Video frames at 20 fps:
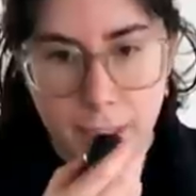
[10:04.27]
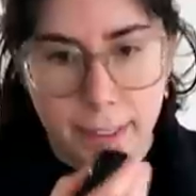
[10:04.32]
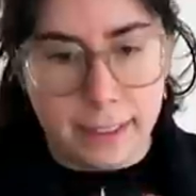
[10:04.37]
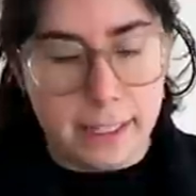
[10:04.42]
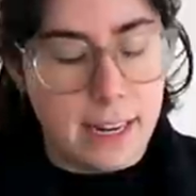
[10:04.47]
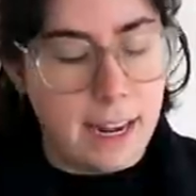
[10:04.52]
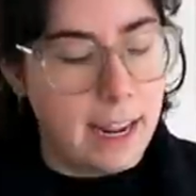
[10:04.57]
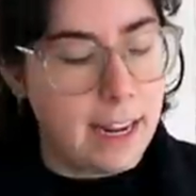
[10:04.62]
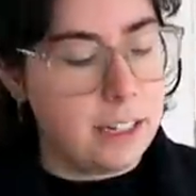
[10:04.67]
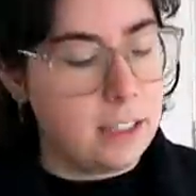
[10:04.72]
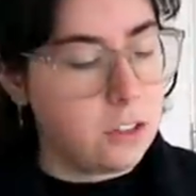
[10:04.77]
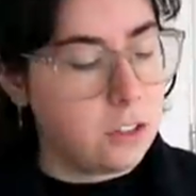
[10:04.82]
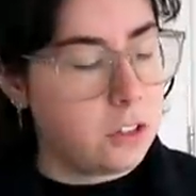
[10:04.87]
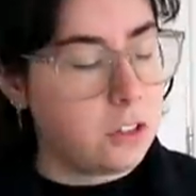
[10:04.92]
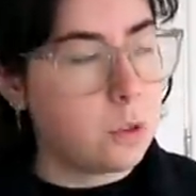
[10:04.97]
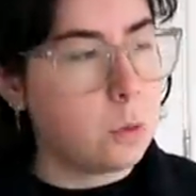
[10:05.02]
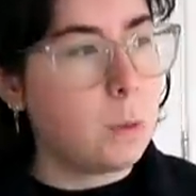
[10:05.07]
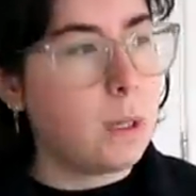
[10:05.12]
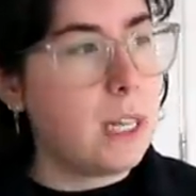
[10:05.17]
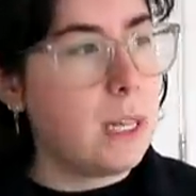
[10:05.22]
And yeah, it's
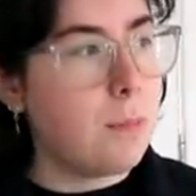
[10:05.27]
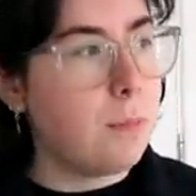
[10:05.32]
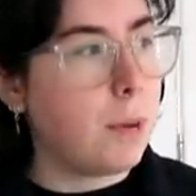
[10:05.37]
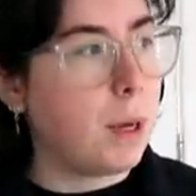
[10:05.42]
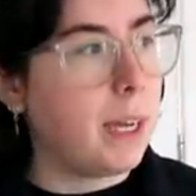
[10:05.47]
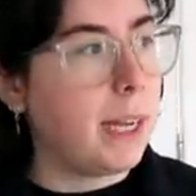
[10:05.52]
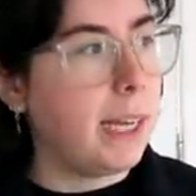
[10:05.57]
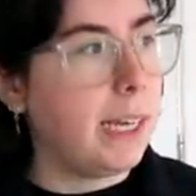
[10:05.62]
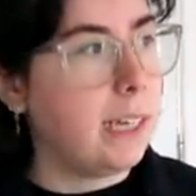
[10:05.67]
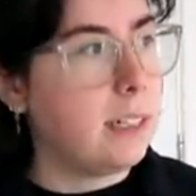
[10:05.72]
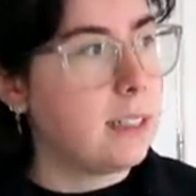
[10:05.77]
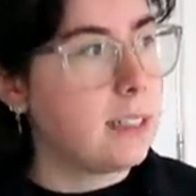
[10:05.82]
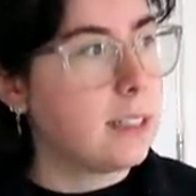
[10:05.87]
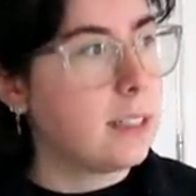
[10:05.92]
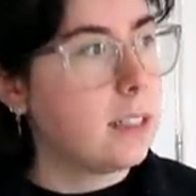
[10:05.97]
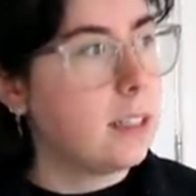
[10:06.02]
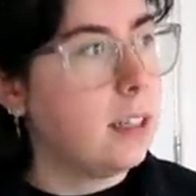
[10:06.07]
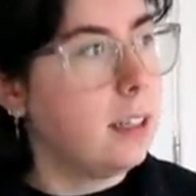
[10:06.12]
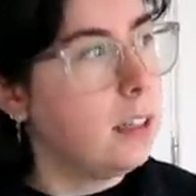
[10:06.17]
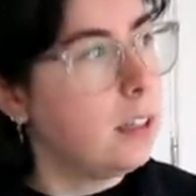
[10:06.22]
sweet, but
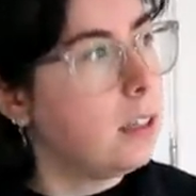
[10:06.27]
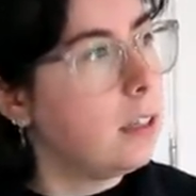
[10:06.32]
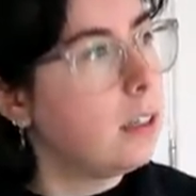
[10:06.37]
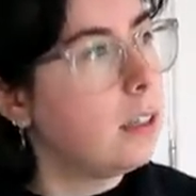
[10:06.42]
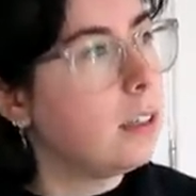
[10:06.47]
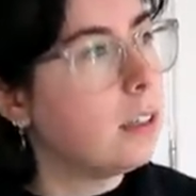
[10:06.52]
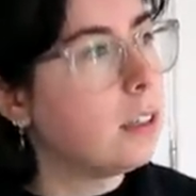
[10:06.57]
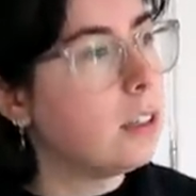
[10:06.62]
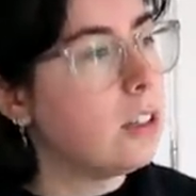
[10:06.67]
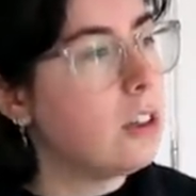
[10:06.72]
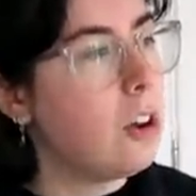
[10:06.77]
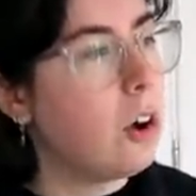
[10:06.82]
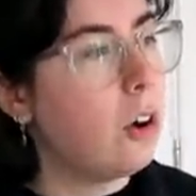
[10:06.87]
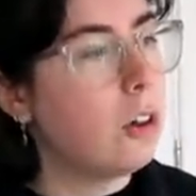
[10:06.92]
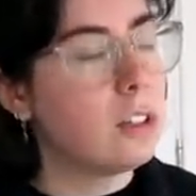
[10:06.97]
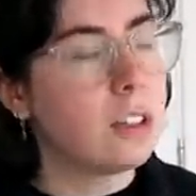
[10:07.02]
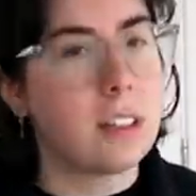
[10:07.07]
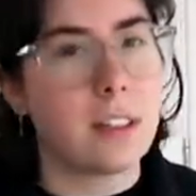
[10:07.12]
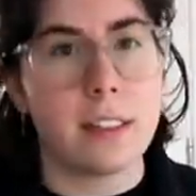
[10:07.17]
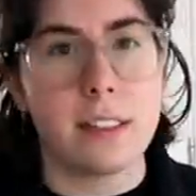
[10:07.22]
it's
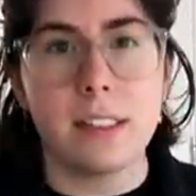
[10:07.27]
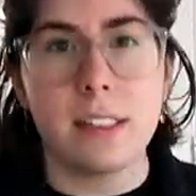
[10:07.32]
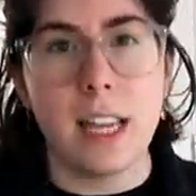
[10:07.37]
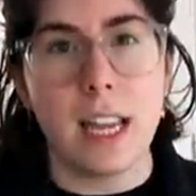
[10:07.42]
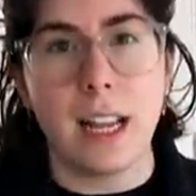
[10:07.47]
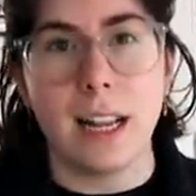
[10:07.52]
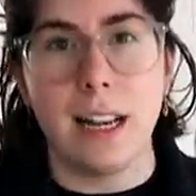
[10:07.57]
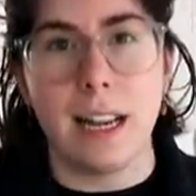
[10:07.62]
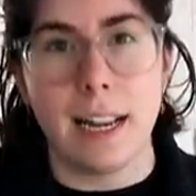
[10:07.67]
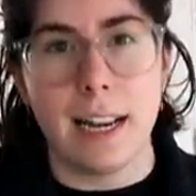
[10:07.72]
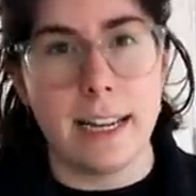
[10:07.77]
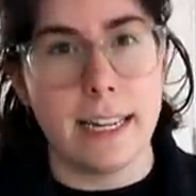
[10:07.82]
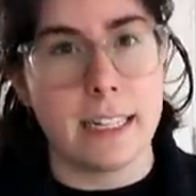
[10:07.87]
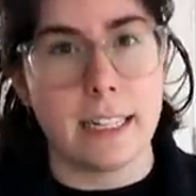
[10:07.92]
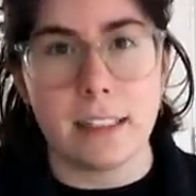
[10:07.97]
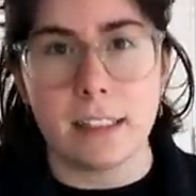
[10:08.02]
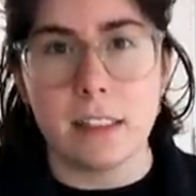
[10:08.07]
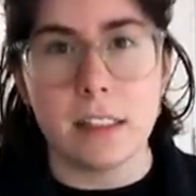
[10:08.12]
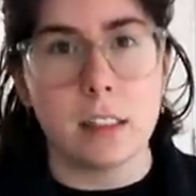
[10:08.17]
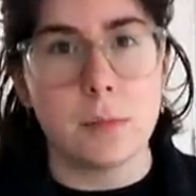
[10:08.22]
not sickly, and it
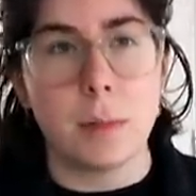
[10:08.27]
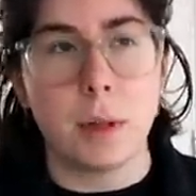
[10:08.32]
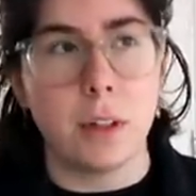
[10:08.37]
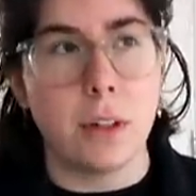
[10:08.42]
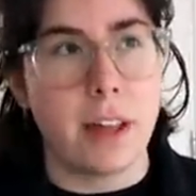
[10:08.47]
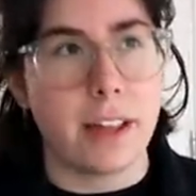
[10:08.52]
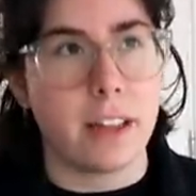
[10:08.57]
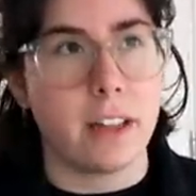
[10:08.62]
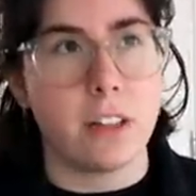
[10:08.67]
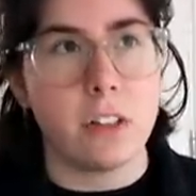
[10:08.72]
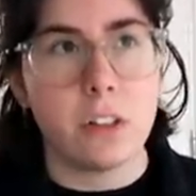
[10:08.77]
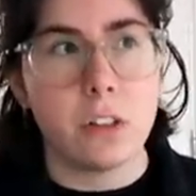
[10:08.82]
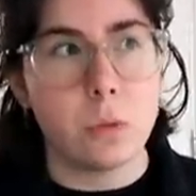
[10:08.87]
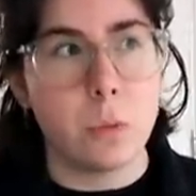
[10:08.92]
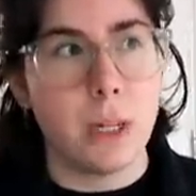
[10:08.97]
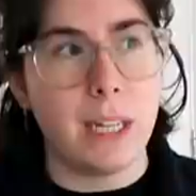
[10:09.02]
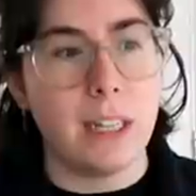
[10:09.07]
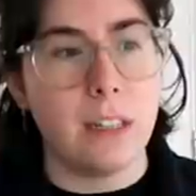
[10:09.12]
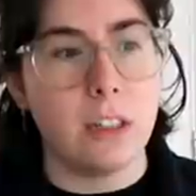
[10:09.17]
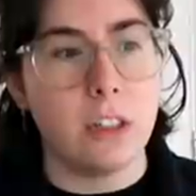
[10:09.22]
doesn't smell like a
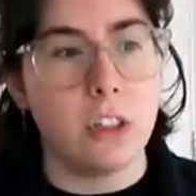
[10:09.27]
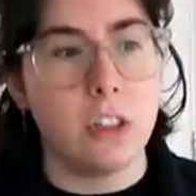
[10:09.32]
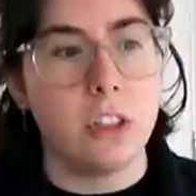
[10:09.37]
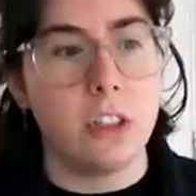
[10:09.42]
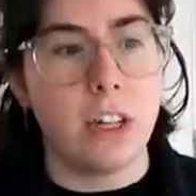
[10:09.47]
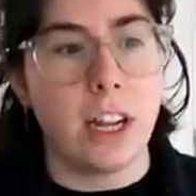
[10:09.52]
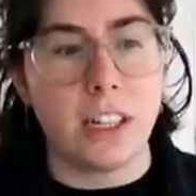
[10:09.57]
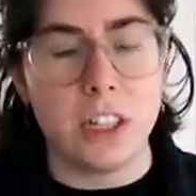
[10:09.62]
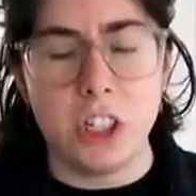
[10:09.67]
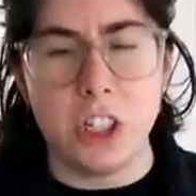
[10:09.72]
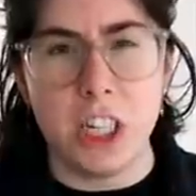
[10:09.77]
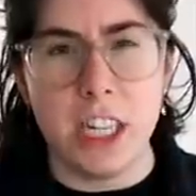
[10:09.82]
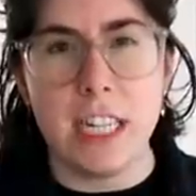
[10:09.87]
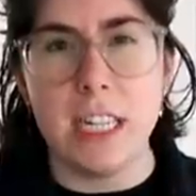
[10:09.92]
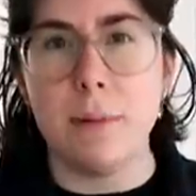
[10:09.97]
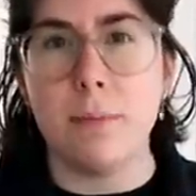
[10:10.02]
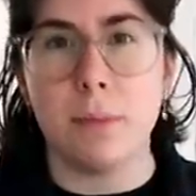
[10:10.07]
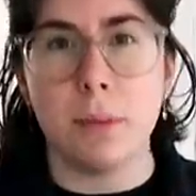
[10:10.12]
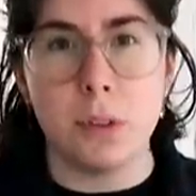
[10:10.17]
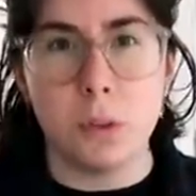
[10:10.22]

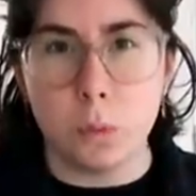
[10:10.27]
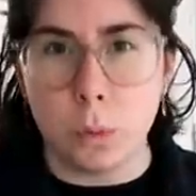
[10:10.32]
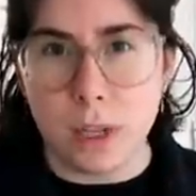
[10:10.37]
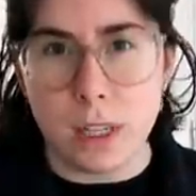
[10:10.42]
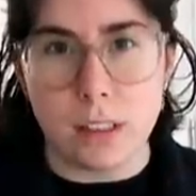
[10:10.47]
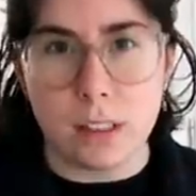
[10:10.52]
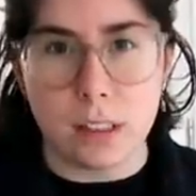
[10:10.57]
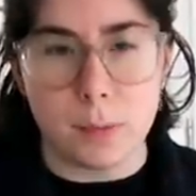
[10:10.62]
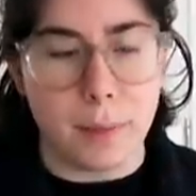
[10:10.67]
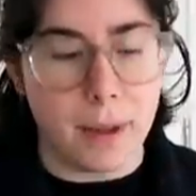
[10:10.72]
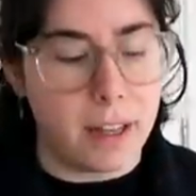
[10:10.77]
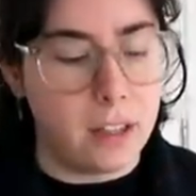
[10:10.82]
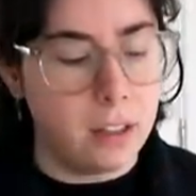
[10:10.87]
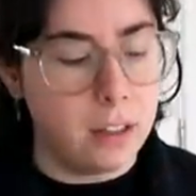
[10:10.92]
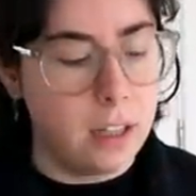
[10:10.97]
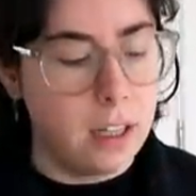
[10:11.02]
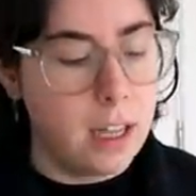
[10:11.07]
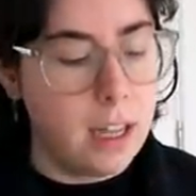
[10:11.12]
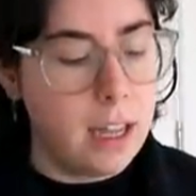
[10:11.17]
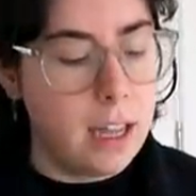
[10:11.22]
cheap sweet
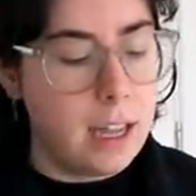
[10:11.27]
smell.